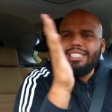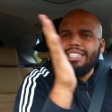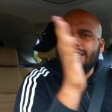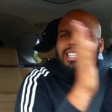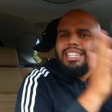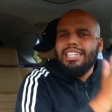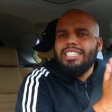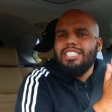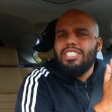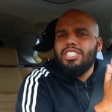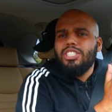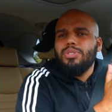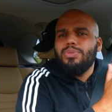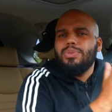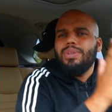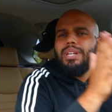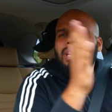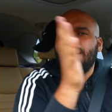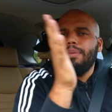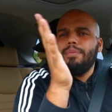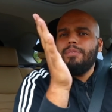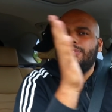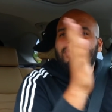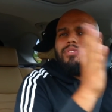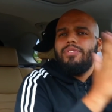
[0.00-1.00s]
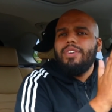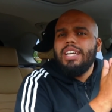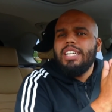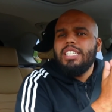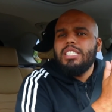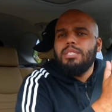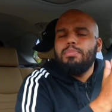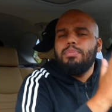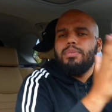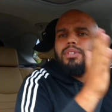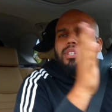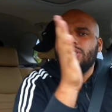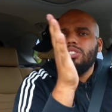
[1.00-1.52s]
Instagram,
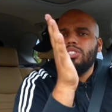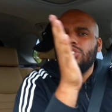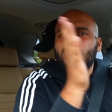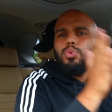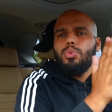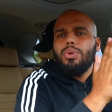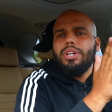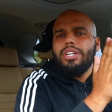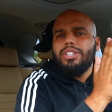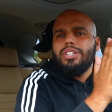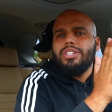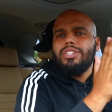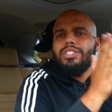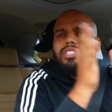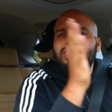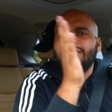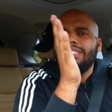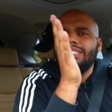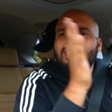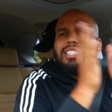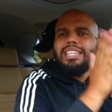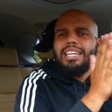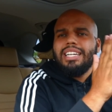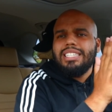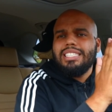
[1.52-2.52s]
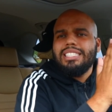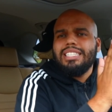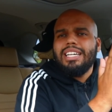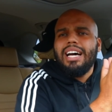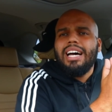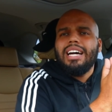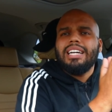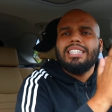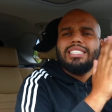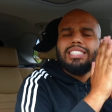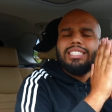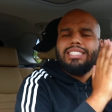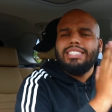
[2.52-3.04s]
Facebook, Twitter,
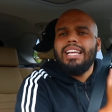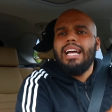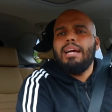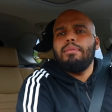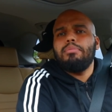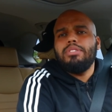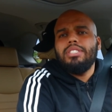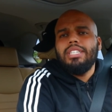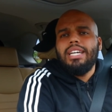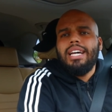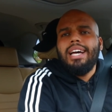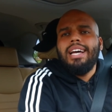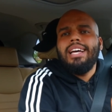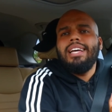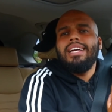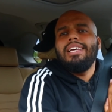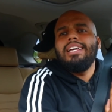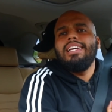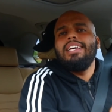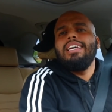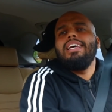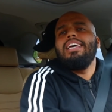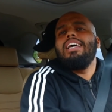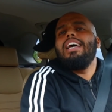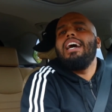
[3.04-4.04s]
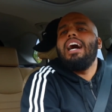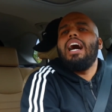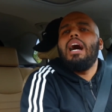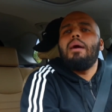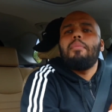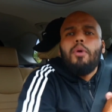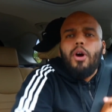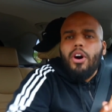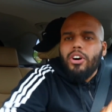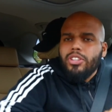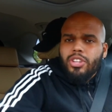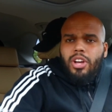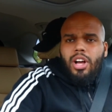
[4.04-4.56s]
TikTok, Snapchat. I'm
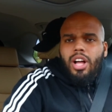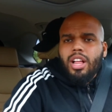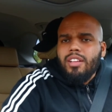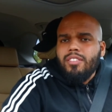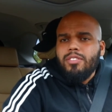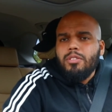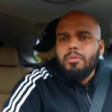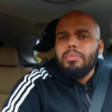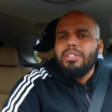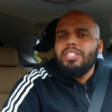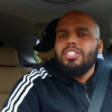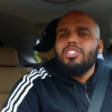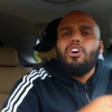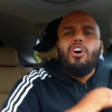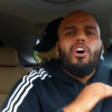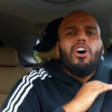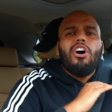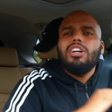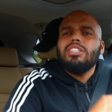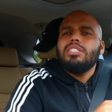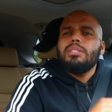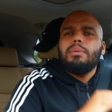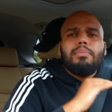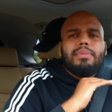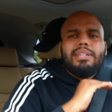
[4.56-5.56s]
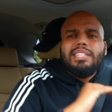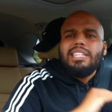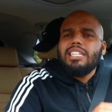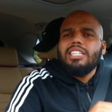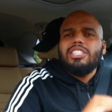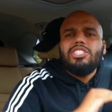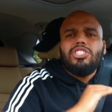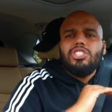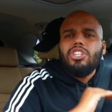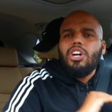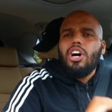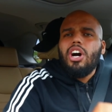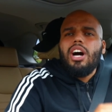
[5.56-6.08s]
on all of them, and they're all Dominican
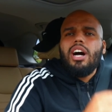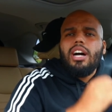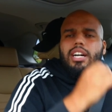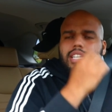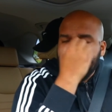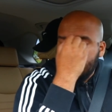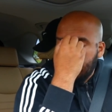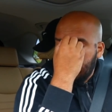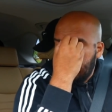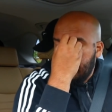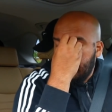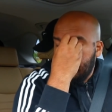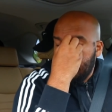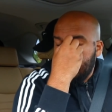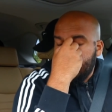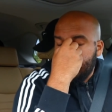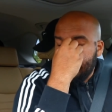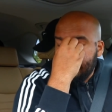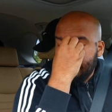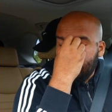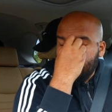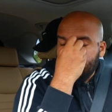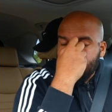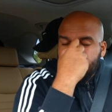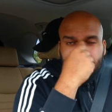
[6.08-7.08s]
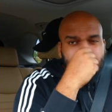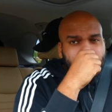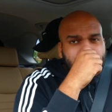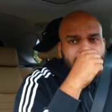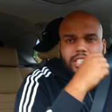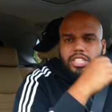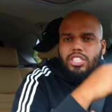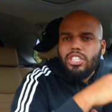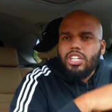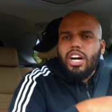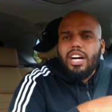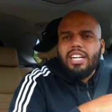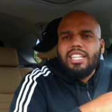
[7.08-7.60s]
John
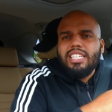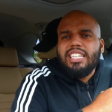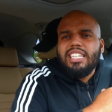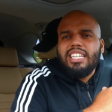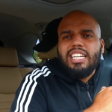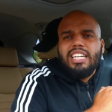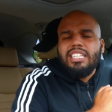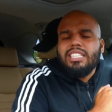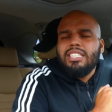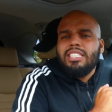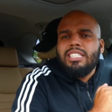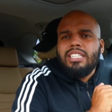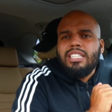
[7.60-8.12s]
ENT